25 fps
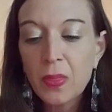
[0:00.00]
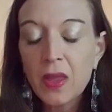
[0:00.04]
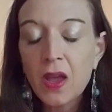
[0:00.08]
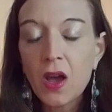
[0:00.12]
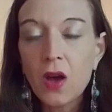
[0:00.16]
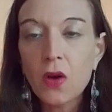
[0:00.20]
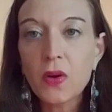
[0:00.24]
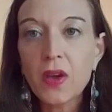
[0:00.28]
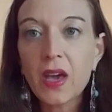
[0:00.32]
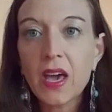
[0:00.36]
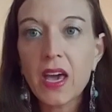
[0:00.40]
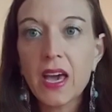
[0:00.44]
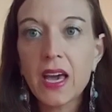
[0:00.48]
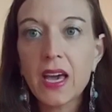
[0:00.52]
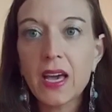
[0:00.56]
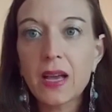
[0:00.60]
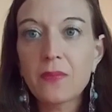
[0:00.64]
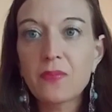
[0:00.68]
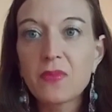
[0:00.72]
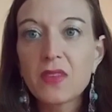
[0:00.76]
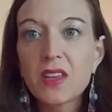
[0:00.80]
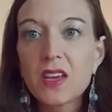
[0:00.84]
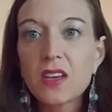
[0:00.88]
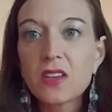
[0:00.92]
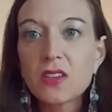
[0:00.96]
Okay,
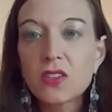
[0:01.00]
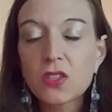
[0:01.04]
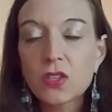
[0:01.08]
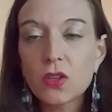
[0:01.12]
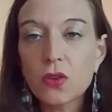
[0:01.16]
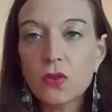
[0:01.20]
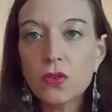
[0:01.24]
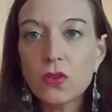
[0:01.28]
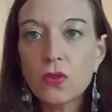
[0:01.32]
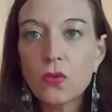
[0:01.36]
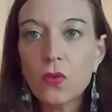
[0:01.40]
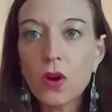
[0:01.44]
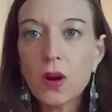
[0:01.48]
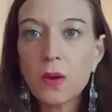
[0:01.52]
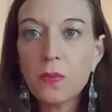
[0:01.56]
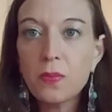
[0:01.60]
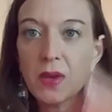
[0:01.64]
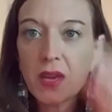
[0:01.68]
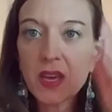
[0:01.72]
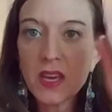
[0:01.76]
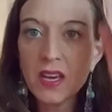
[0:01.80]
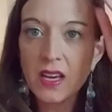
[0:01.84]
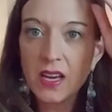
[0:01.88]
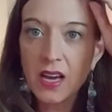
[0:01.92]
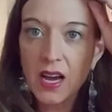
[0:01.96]
so you are
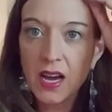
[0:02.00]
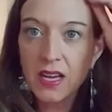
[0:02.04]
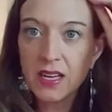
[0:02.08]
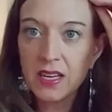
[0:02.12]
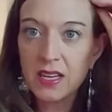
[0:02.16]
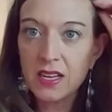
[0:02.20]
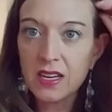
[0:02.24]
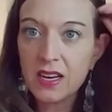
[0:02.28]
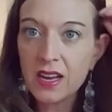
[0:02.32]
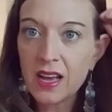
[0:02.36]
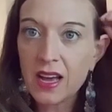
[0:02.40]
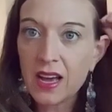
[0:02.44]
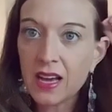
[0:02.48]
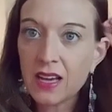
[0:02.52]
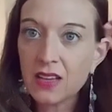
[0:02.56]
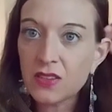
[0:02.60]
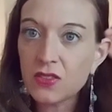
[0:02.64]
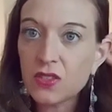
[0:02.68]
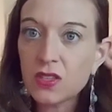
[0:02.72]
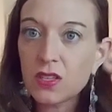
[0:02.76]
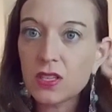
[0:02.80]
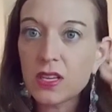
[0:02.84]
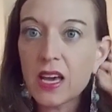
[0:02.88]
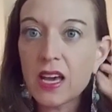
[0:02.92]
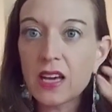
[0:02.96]
being guided and asked
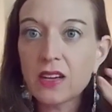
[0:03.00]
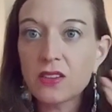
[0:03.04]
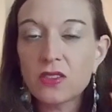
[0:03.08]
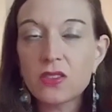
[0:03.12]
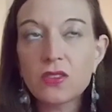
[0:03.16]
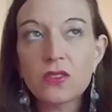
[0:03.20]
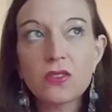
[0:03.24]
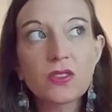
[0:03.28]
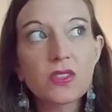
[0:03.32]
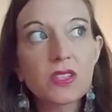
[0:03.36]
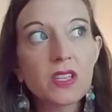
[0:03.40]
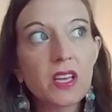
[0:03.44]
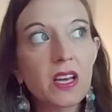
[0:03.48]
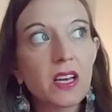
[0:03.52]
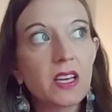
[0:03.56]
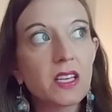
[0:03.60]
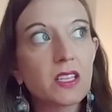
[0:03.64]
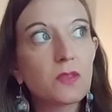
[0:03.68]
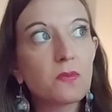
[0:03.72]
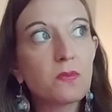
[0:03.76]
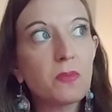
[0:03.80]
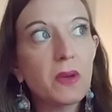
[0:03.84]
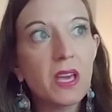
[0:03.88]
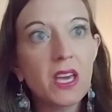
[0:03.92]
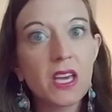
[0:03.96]
to exercise
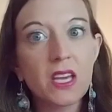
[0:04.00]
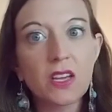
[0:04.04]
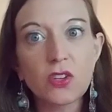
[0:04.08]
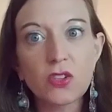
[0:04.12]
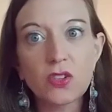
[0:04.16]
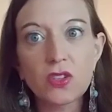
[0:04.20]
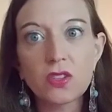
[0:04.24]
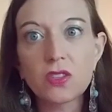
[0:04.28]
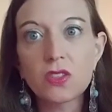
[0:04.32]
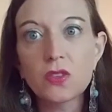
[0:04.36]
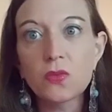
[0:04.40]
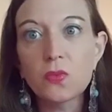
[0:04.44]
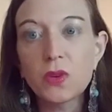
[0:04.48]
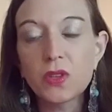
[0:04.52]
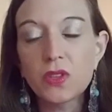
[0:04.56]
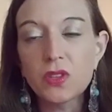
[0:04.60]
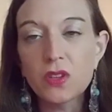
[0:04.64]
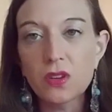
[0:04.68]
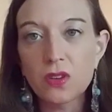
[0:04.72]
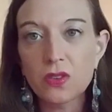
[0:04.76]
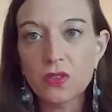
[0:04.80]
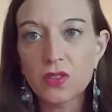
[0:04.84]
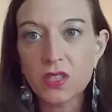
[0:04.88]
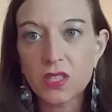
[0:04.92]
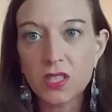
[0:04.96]
patience with
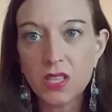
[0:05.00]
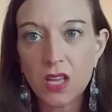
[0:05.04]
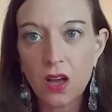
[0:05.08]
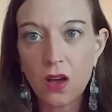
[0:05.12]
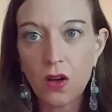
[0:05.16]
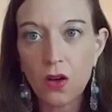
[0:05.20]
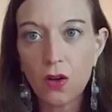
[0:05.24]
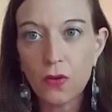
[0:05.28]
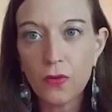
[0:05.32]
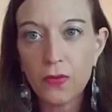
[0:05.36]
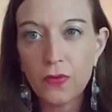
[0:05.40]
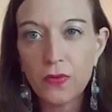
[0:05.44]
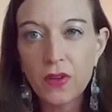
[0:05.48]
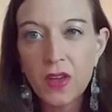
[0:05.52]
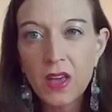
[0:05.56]
yourself.